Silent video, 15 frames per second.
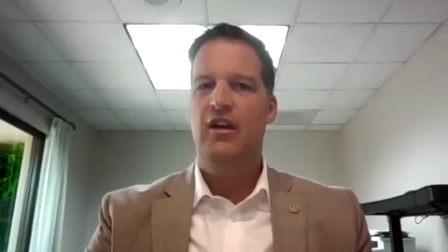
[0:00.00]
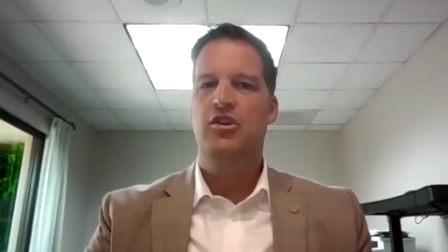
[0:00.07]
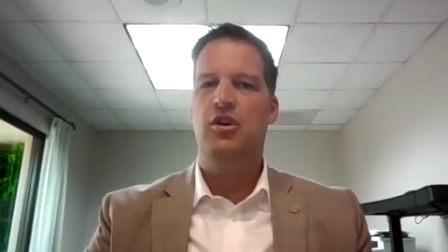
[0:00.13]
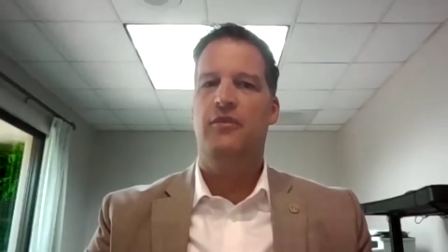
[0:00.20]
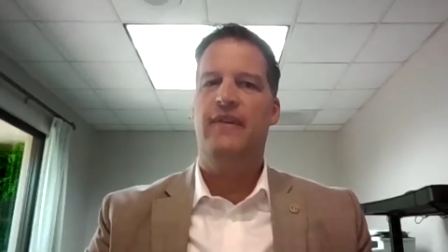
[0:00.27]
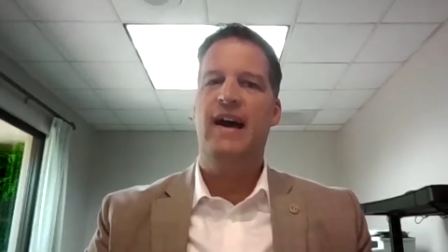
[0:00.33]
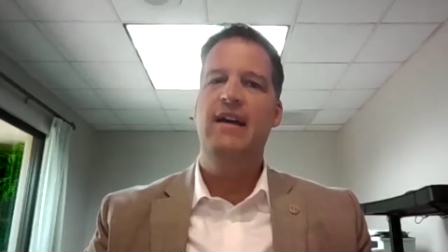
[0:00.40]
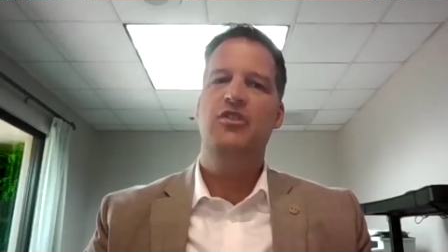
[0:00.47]

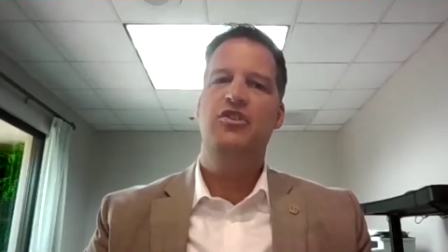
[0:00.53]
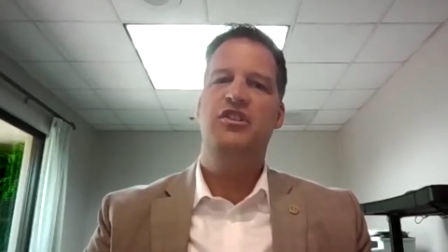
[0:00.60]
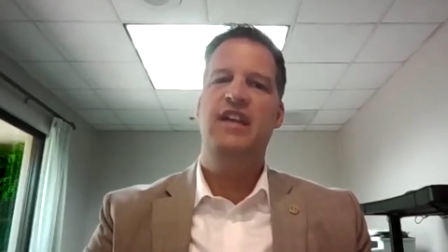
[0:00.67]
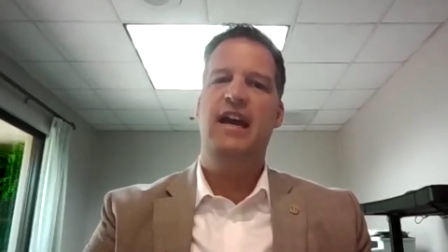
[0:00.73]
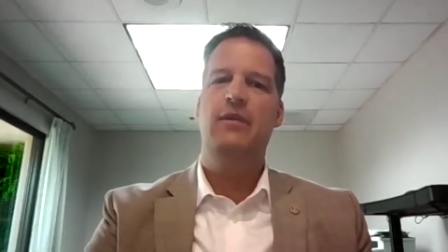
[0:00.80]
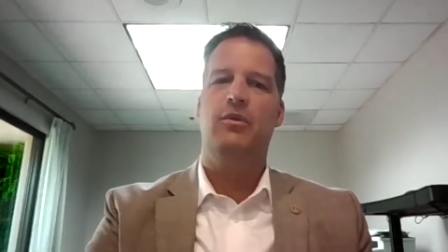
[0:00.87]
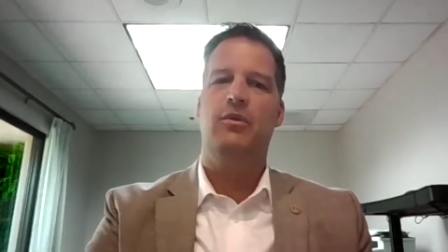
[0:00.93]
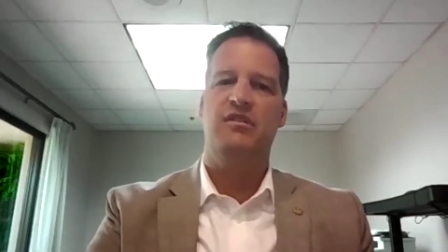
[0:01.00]
So if I
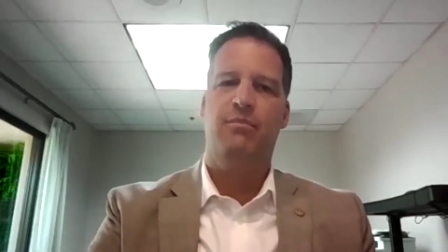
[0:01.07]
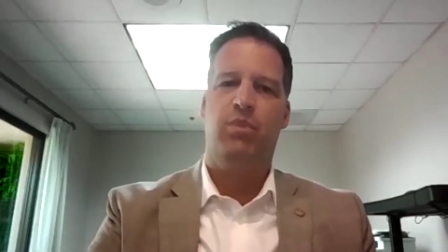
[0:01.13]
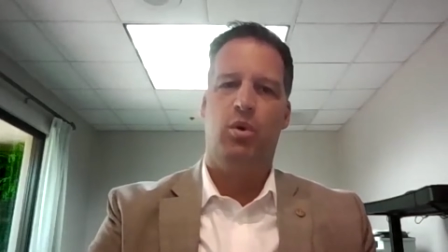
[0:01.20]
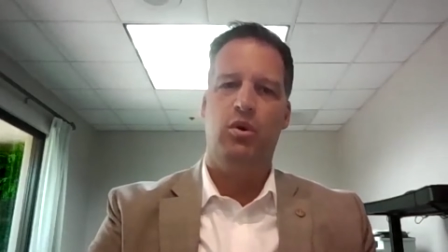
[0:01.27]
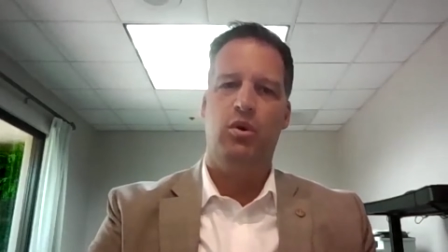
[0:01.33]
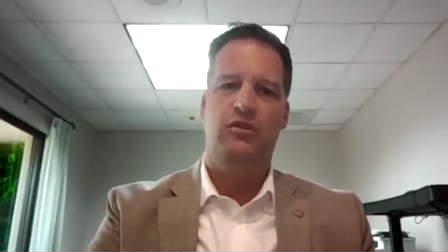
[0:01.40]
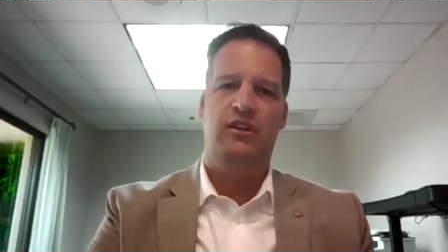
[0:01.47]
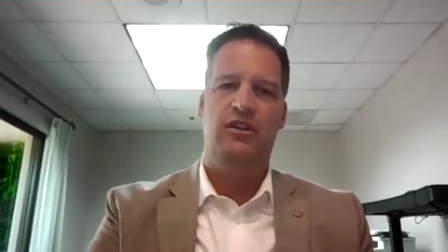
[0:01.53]
understand what's
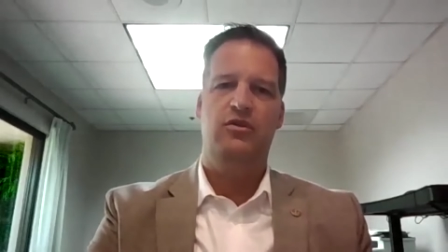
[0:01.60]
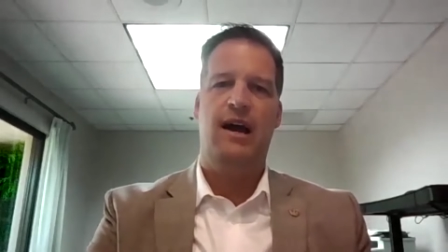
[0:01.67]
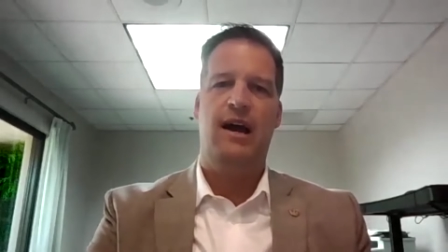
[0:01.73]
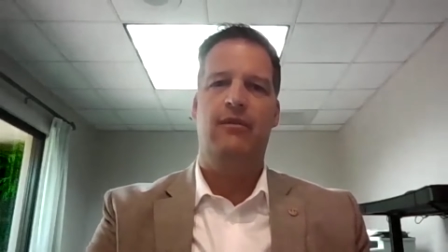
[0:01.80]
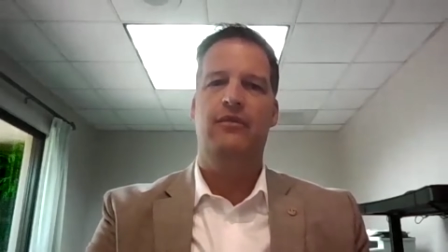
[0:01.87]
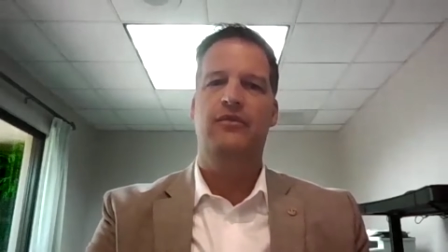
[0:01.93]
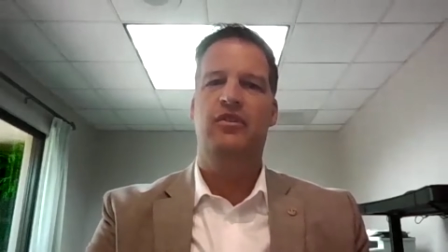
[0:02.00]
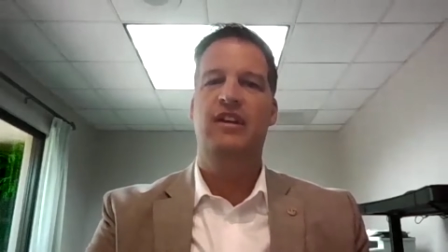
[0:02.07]
important to the
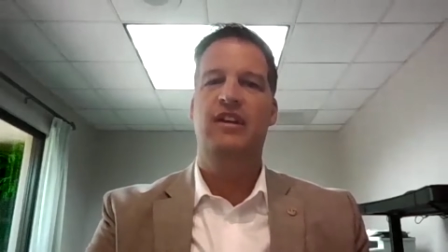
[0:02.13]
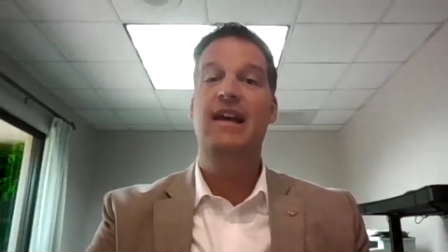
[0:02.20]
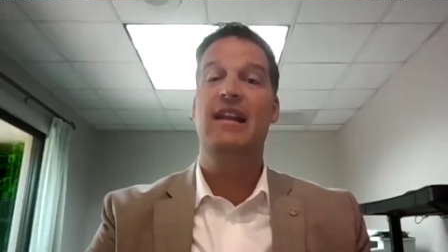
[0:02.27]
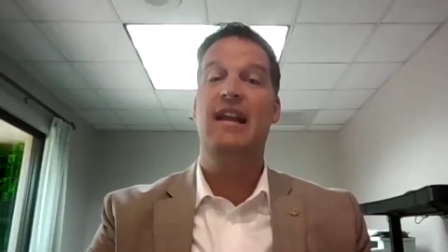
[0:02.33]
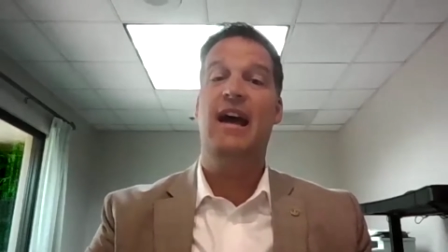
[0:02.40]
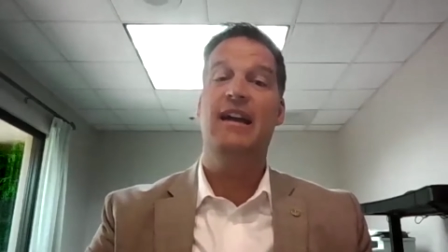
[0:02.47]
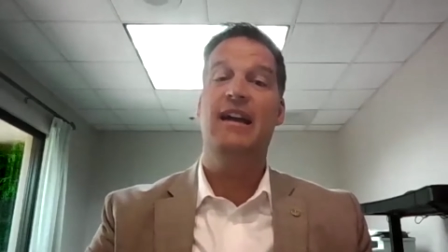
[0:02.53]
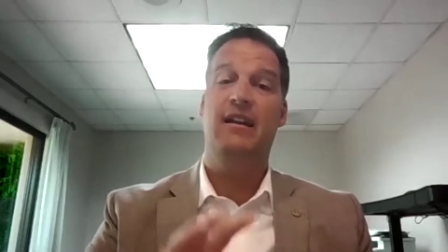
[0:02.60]
traveler of today,
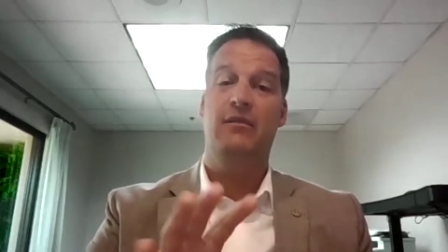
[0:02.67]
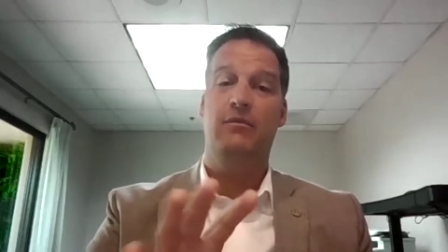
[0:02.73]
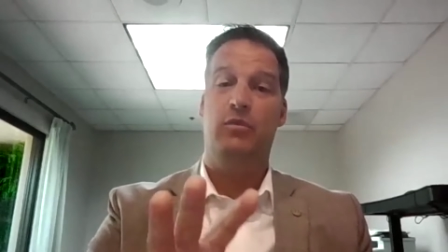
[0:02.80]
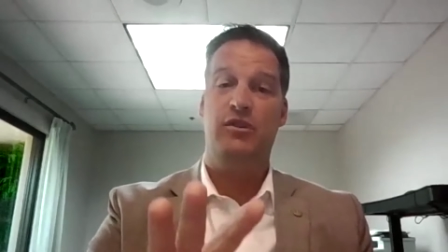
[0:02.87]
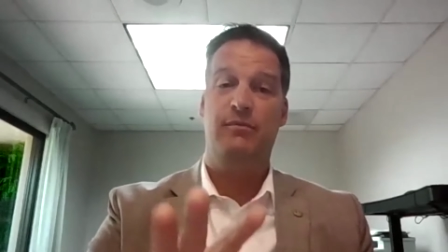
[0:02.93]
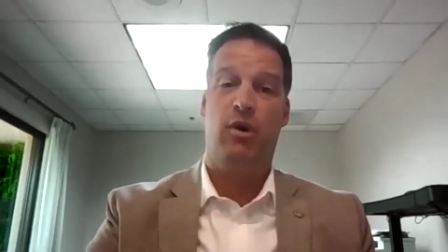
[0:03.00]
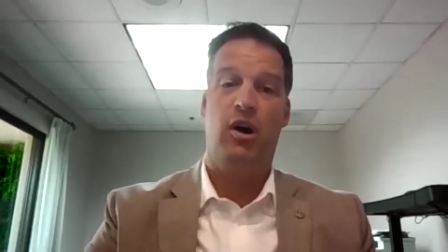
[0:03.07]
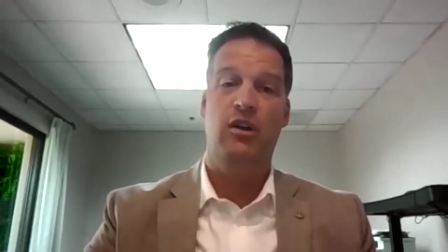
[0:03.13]
then I can
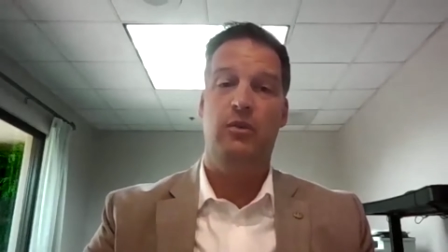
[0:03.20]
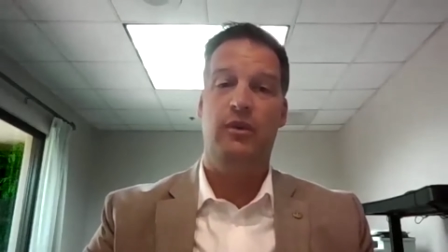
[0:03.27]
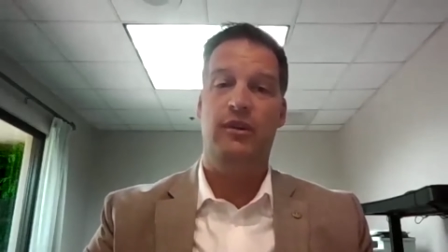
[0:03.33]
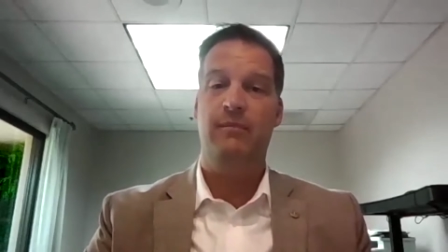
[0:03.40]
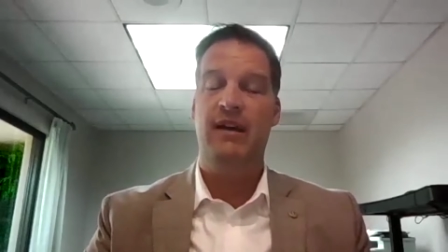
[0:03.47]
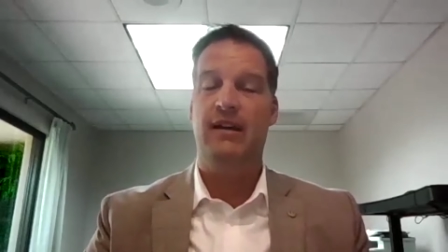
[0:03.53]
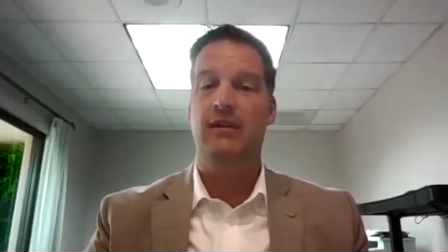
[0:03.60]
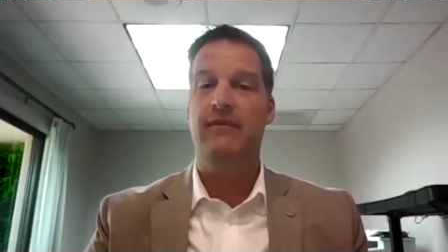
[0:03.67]
respond
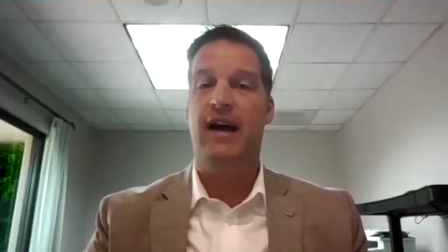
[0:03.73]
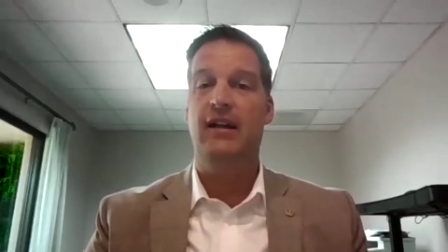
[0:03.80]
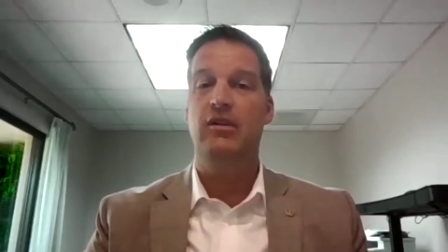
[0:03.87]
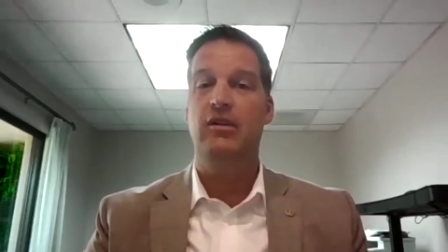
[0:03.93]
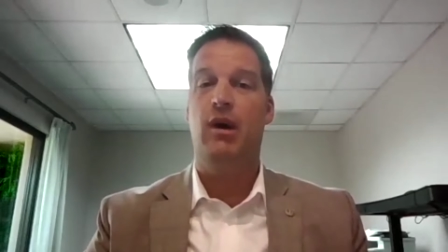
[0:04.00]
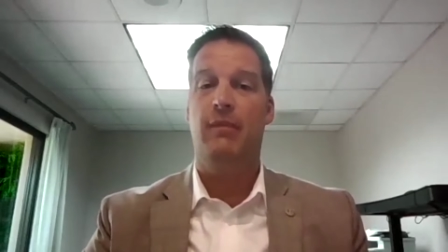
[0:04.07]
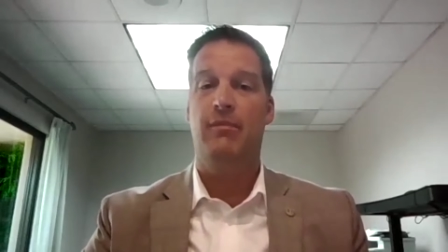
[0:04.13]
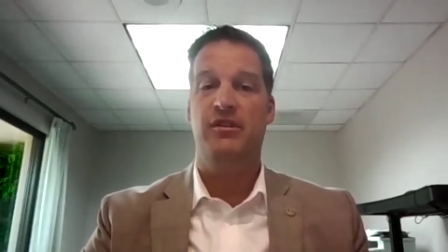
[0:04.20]
with making
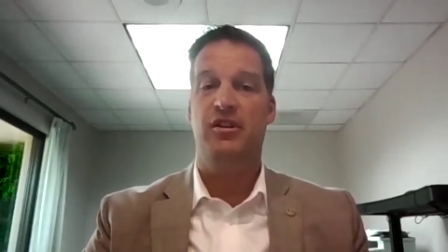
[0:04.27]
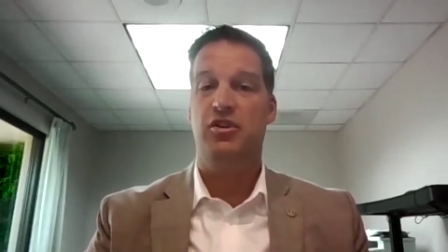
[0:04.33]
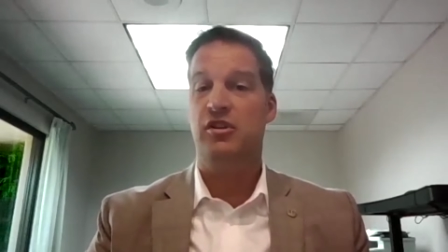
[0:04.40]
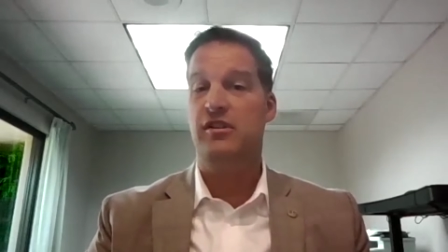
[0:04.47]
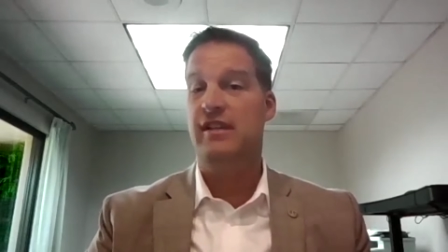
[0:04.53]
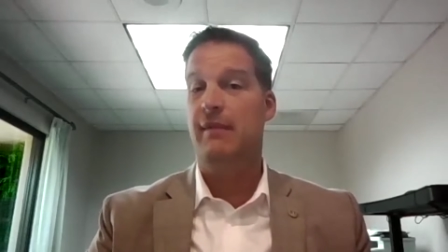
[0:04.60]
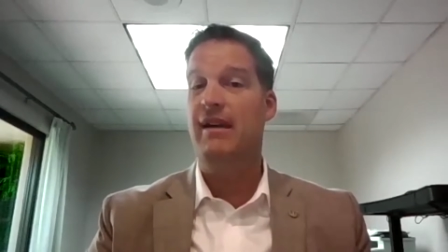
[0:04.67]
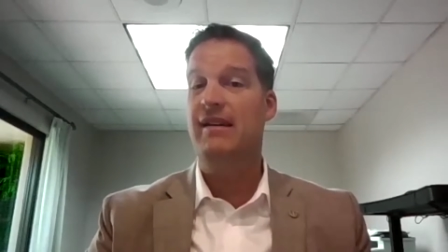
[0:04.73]
value
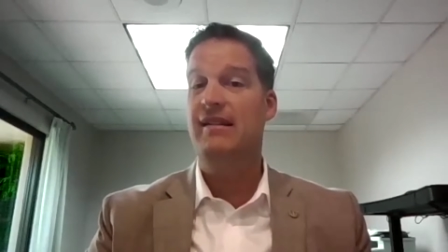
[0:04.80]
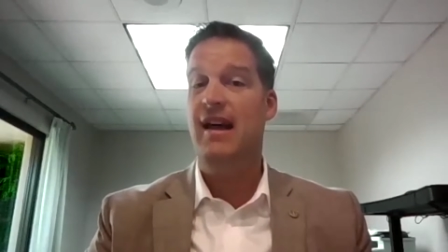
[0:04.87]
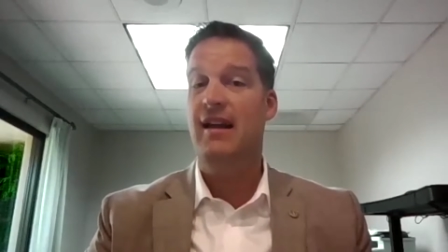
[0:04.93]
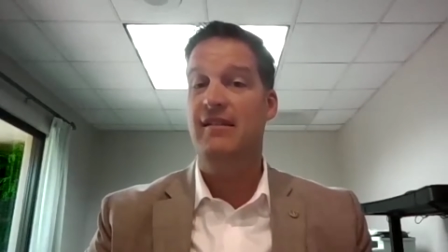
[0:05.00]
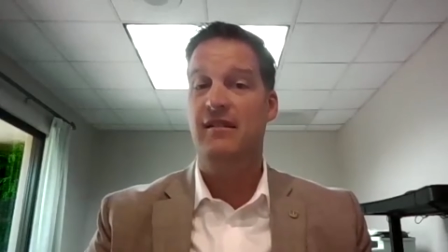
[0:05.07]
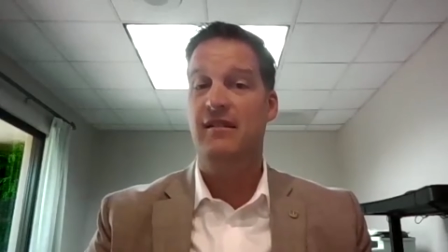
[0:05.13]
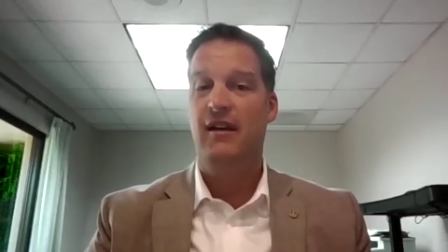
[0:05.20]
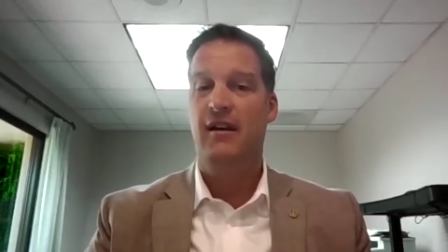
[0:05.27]
propositions that make
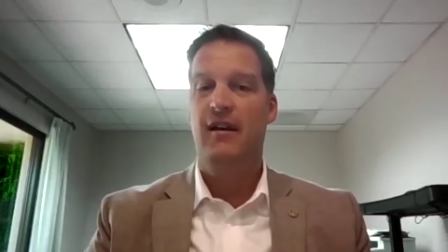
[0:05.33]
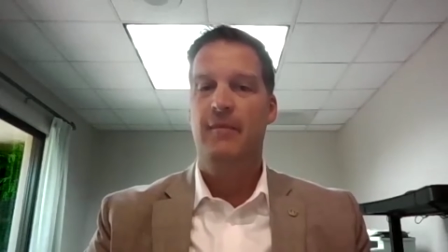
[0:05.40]
sense.